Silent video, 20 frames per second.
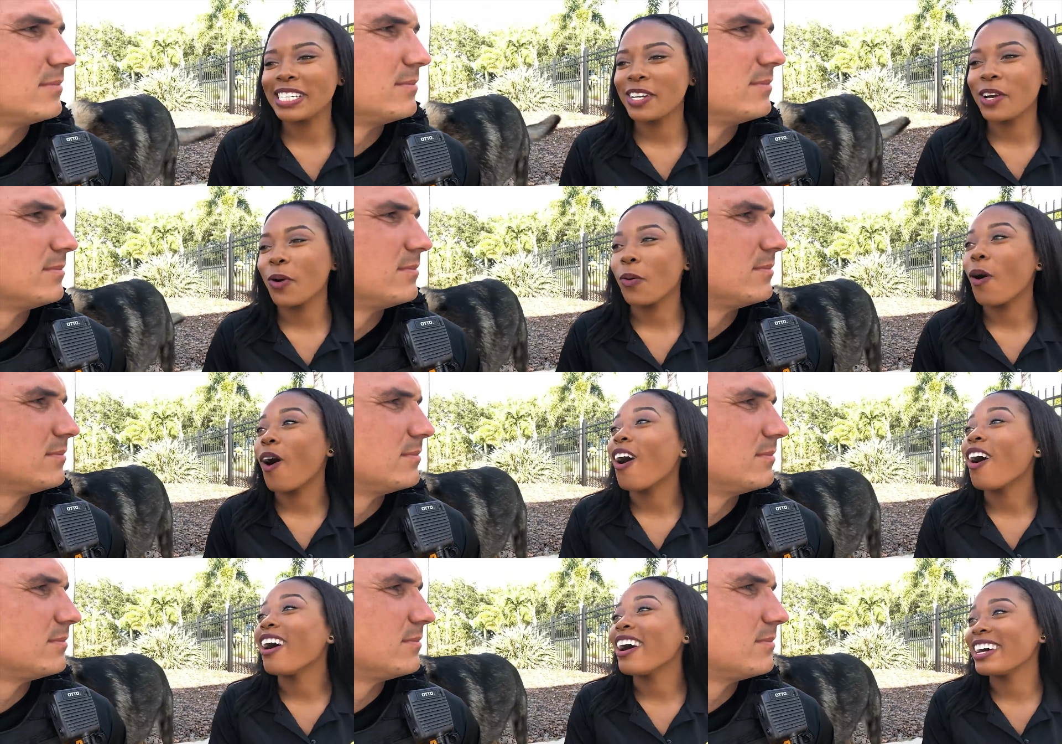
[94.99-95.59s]
Speaker 1: to go
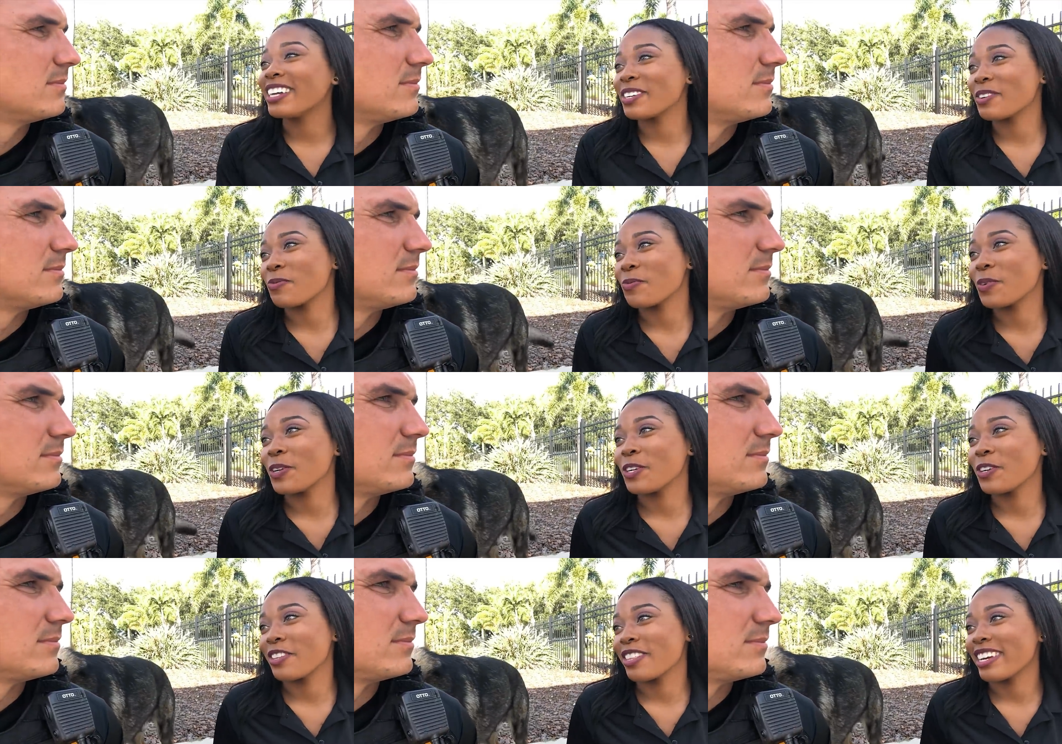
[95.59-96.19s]
on
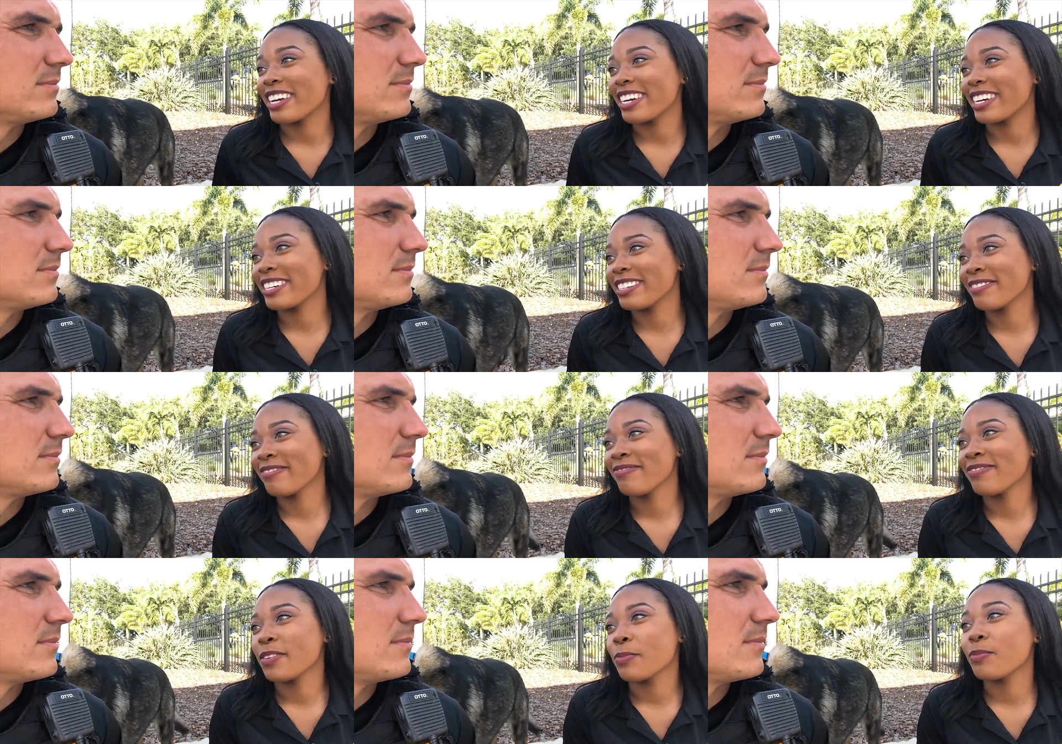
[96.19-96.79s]
when you're there?
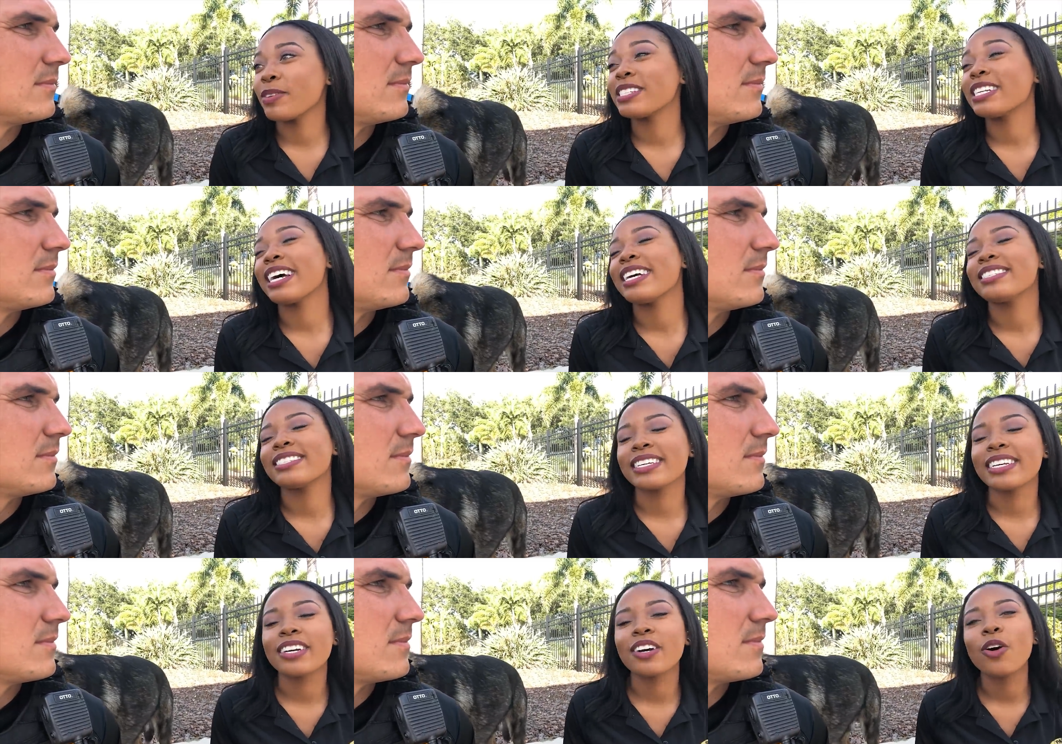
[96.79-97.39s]
Besides,
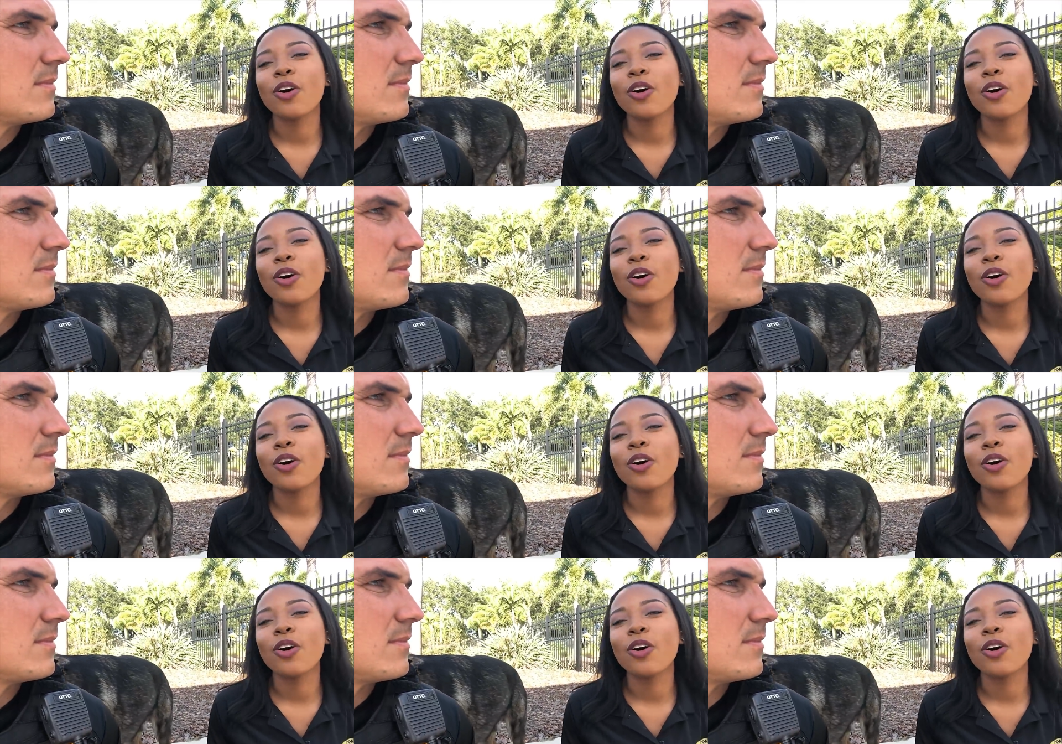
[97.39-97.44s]
like,